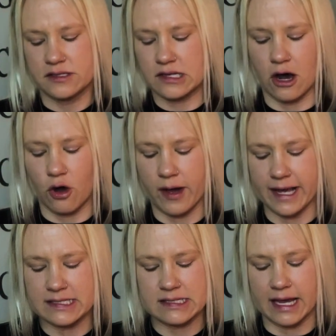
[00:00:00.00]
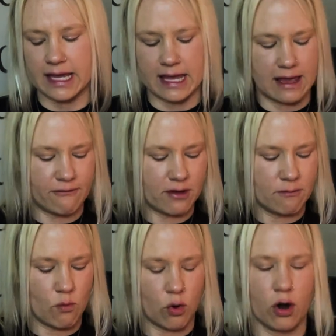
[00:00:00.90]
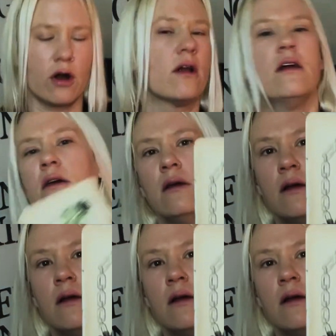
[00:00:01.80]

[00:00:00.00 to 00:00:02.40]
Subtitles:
So it's like even more